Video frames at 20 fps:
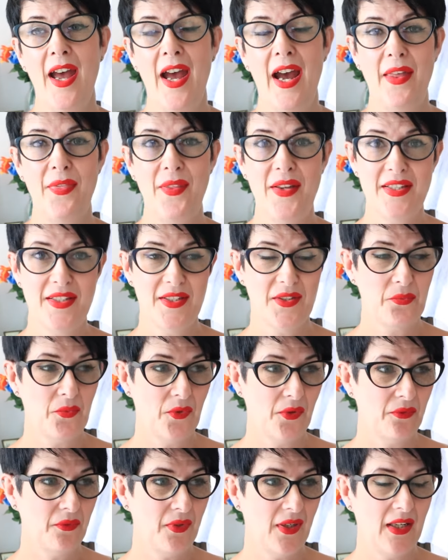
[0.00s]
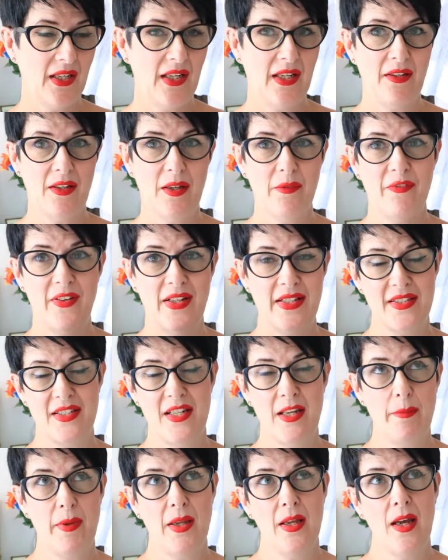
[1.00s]
And this is what really
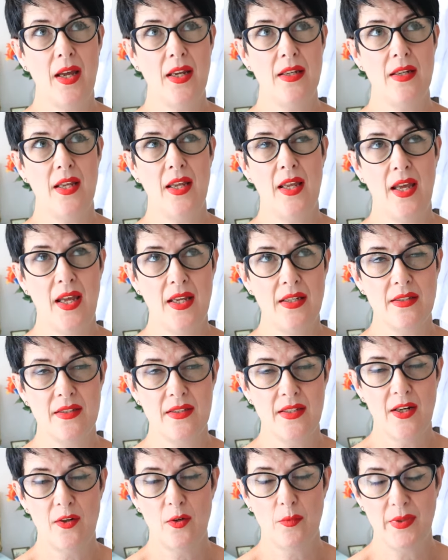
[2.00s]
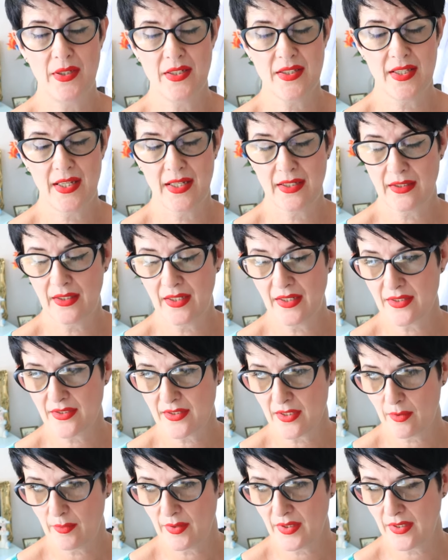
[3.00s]
fascinated me, and it ends terribly sadly,
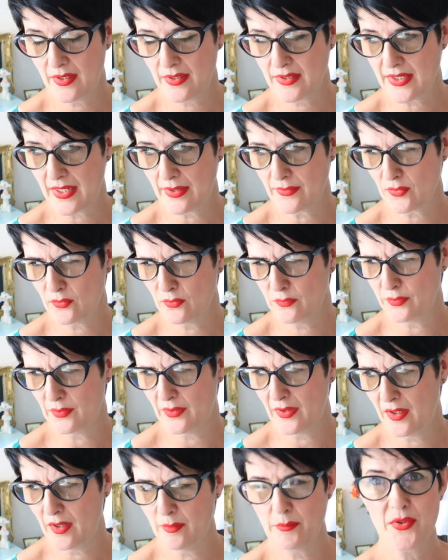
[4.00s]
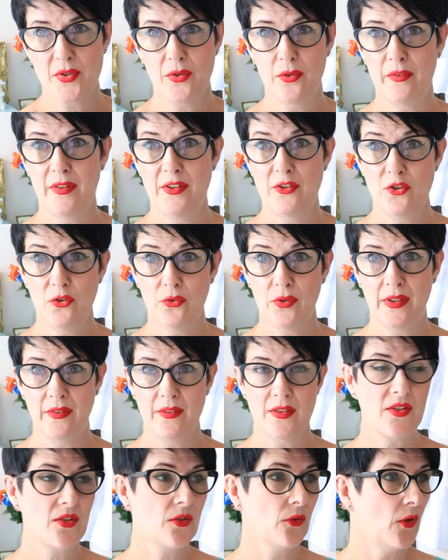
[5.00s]
so it sounds awful that I'm sort of enjoying
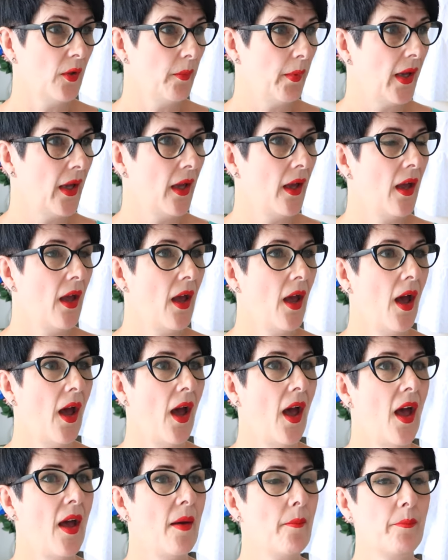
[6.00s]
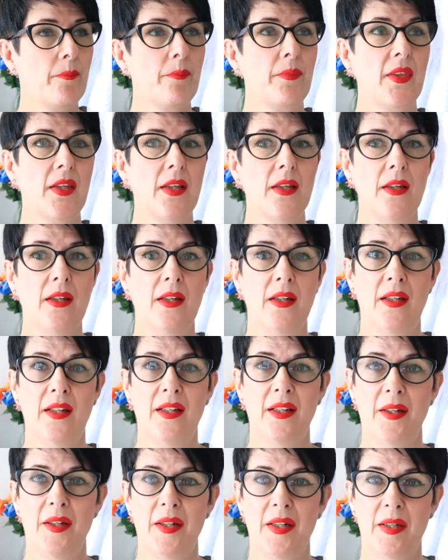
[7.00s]
the story, but
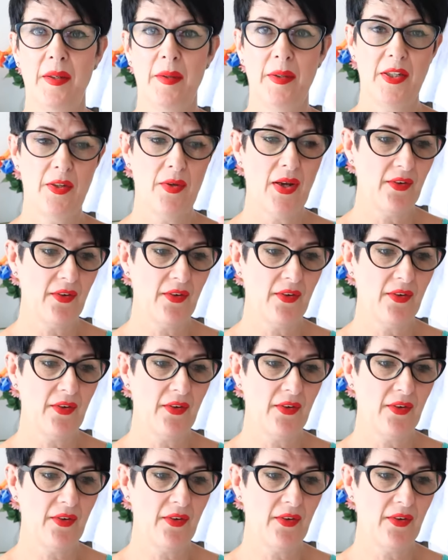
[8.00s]
you